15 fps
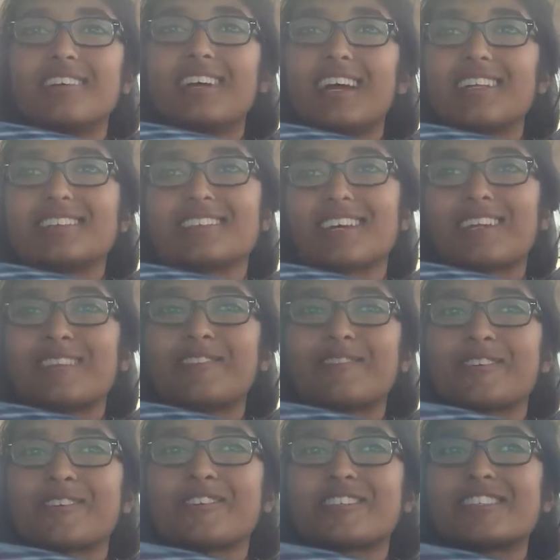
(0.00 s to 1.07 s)
It's like the
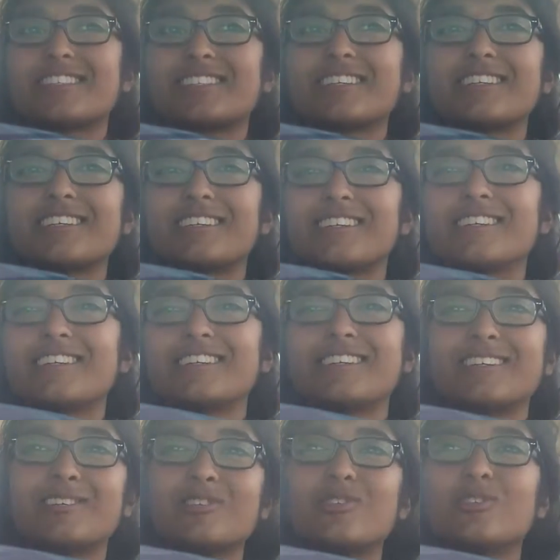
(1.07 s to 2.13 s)
first
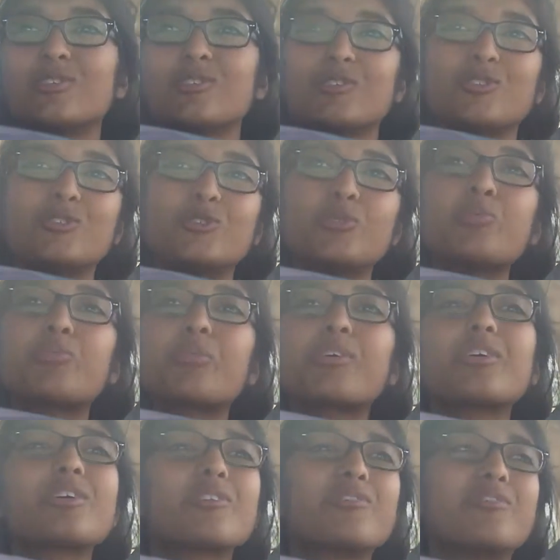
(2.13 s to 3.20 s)

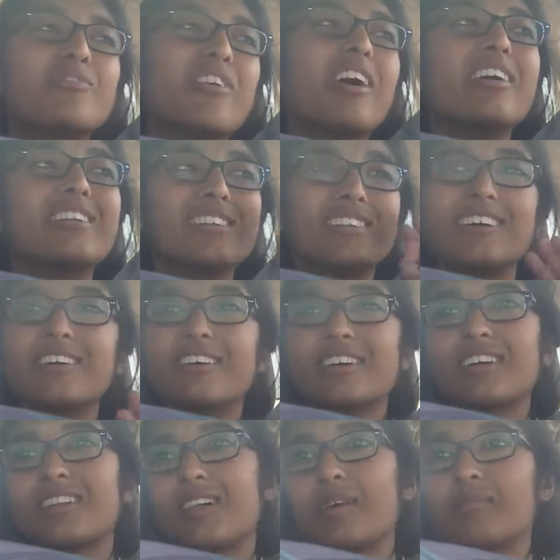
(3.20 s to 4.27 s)
super fun
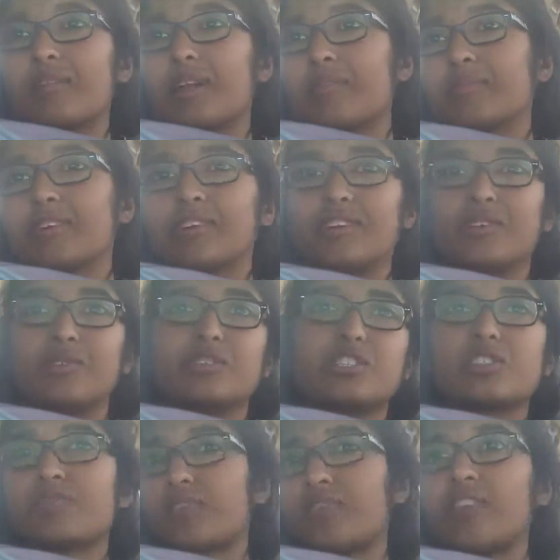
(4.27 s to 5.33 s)
club that I'm gonna do
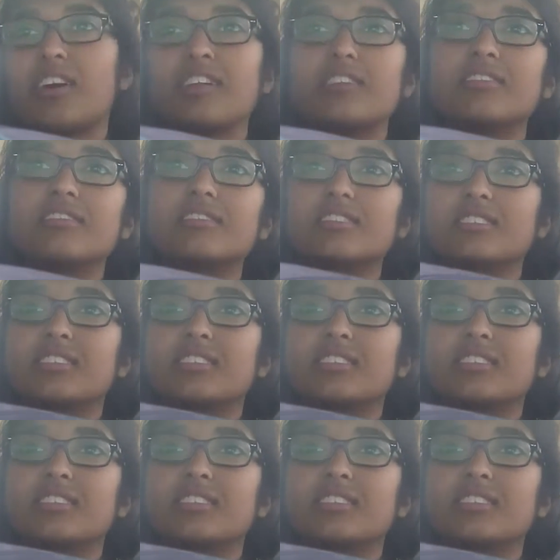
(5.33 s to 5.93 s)
just for fun.